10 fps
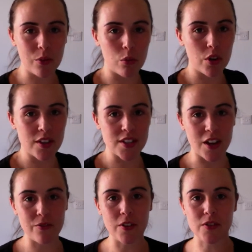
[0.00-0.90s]
one of the
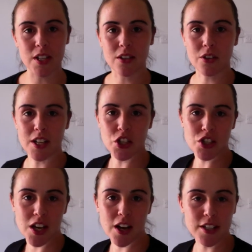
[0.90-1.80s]
side, 15 on each
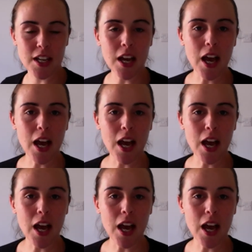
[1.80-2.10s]
side.